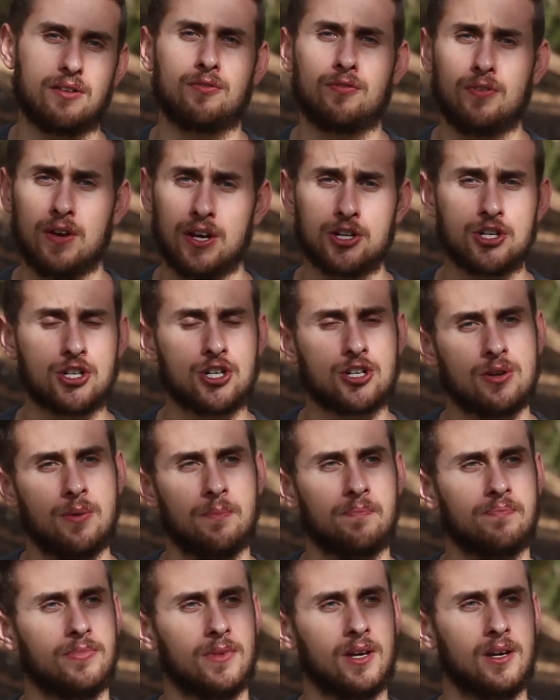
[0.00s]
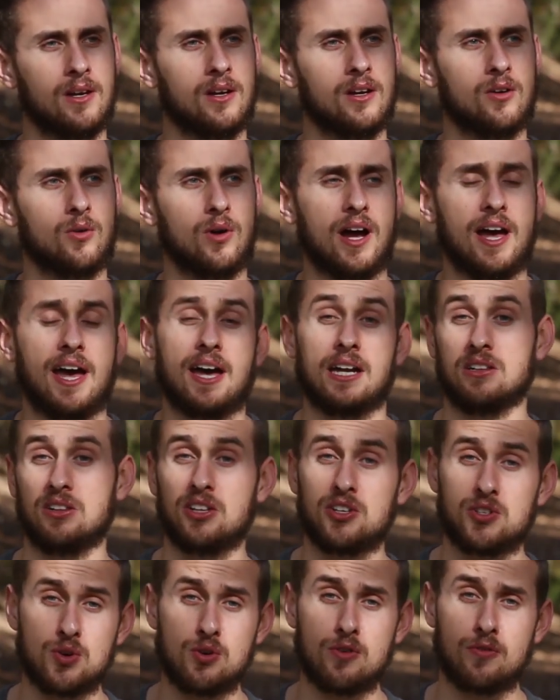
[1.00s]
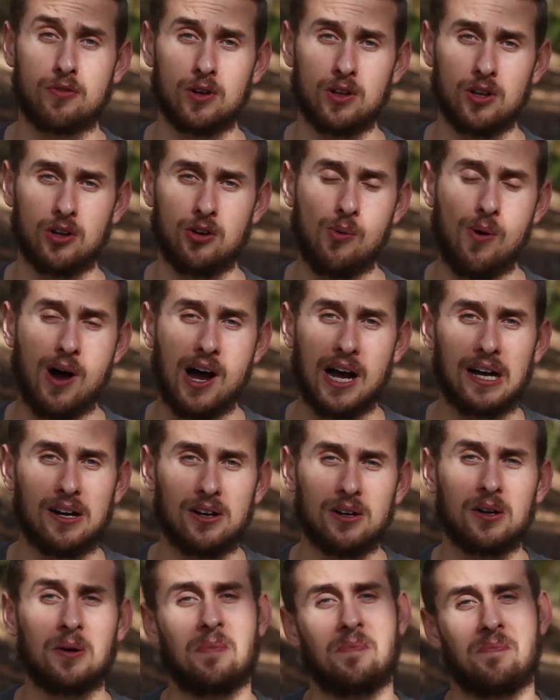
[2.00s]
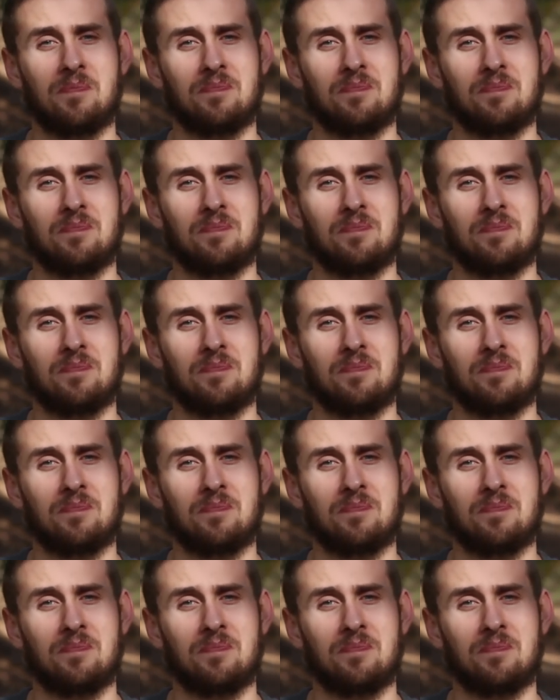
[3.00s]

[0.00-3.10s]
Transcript: fish, I had a lizard for a little while.